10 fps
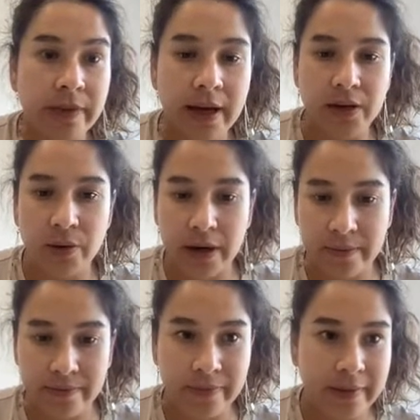There you are.
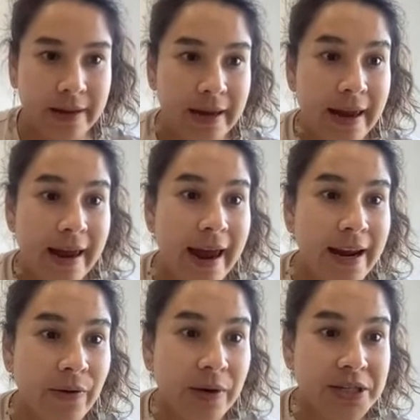
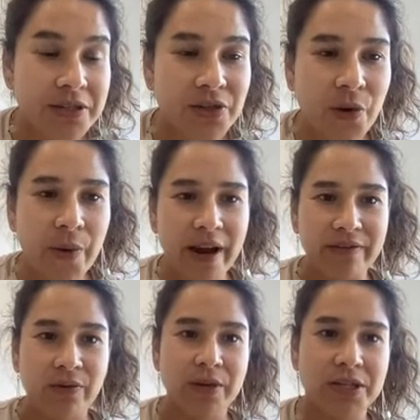Any questions? Oh, we have
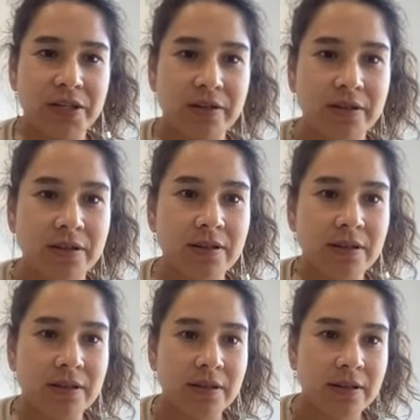a
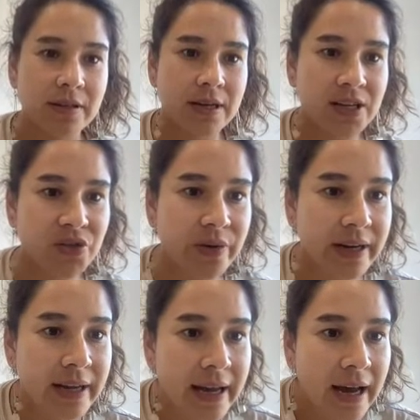question. Answer it.
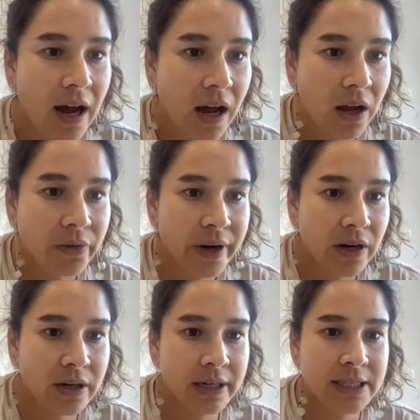All
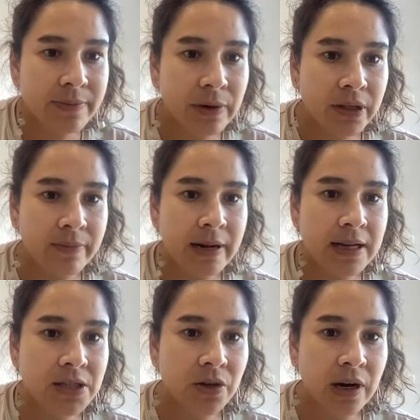recording is uploaded
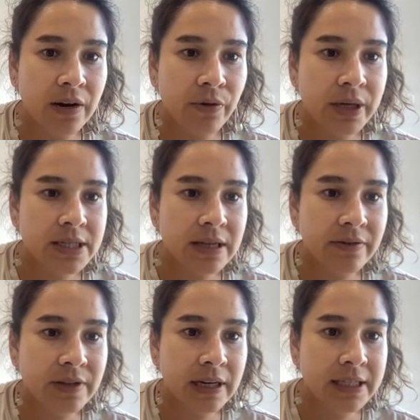emails, so can avoid
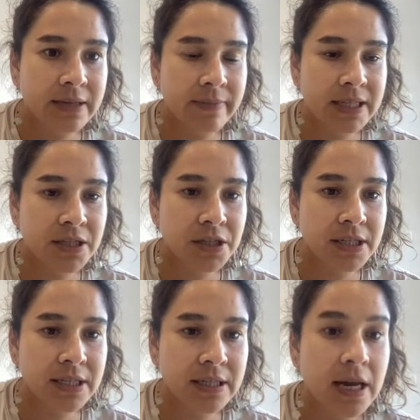staff deleting
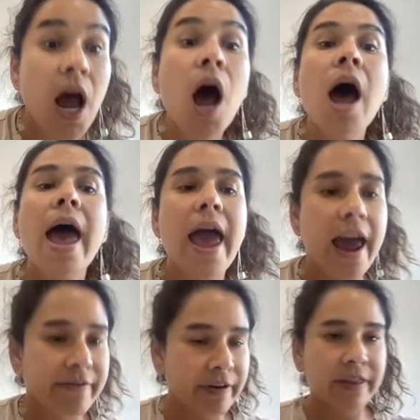messages.
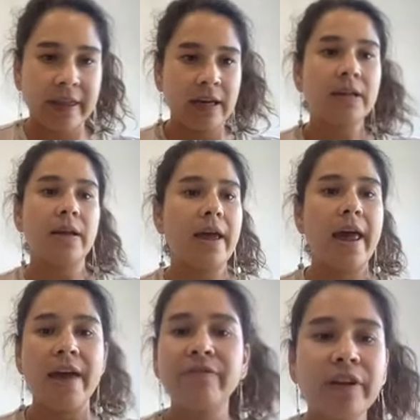Everything
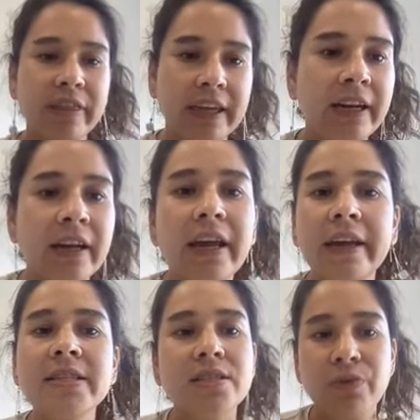
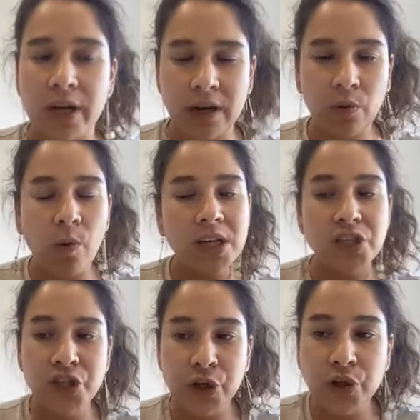is
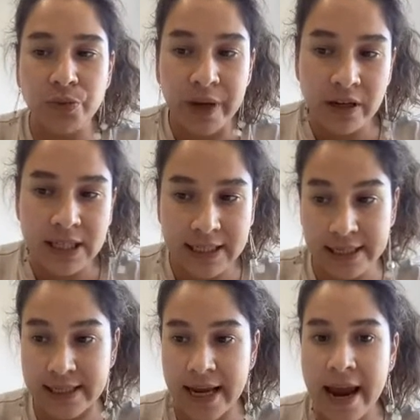once you, because as I
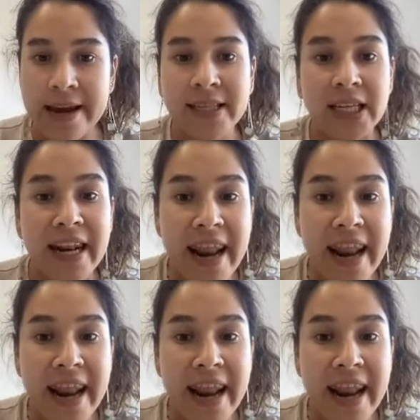say, it's a